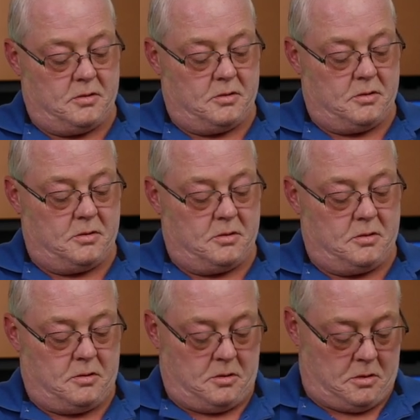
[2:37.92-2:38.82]

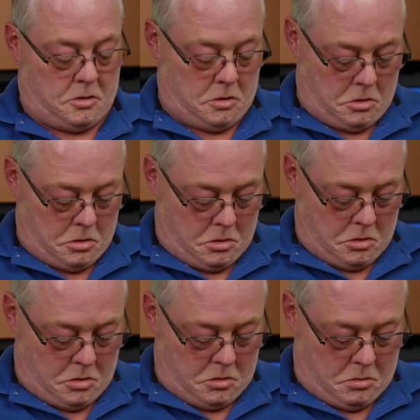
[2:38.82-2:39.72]

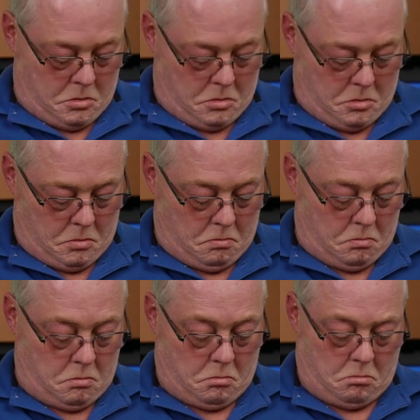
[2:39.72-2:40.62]

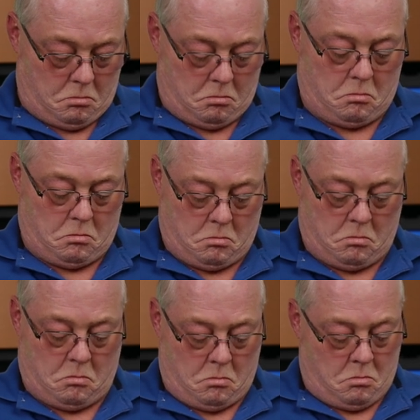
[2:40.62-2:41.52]
(no one is talking)